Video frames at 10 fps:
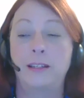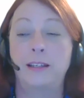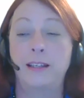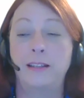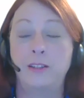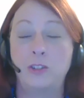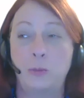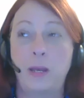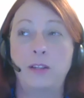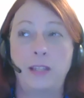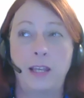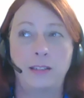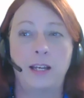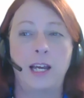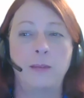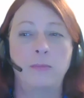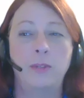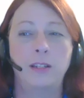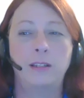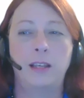And it's about that time
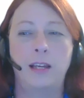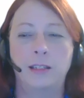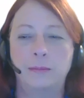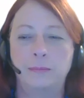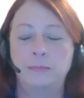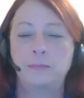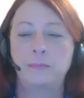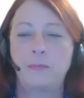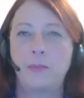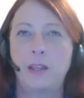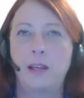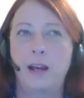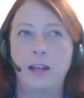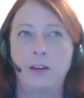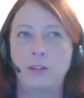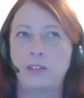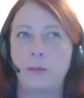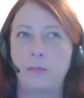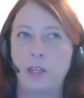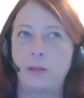that um, I heard
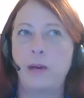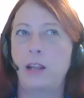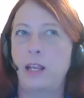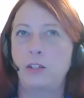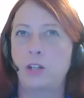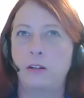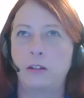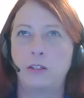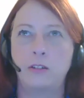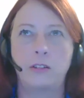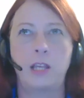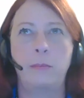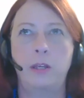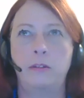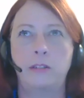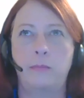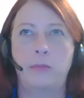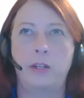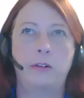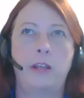something about a childcare summit,
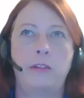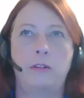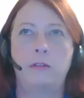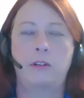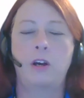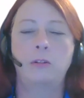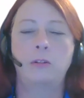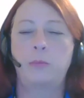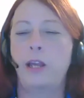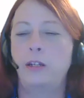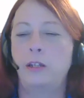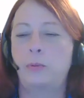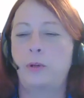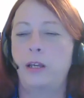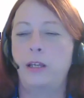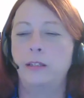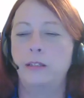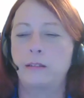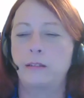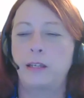something or another, called mm Brian Dupre
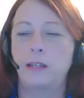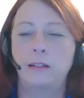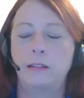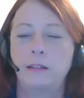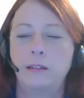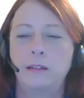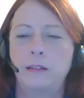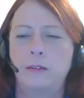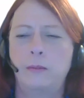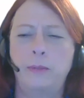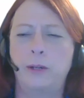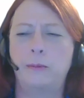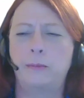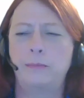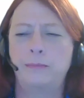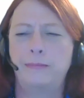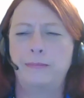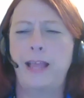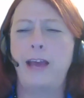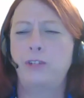and said, you know,
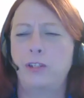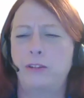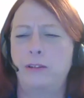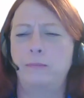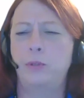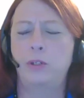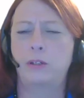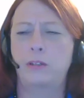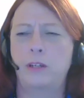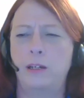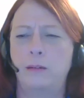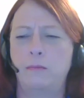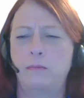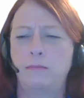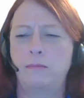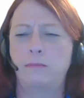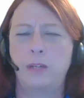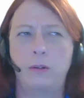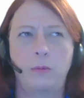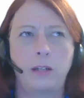laughed at the book, um,
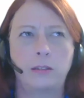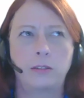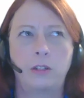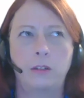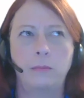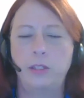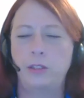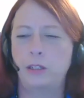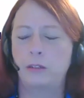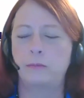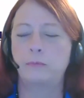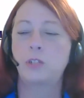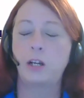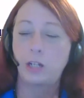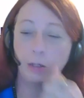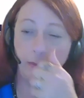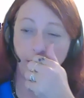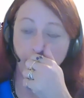uh, Rockstar Million or Childcare, childcare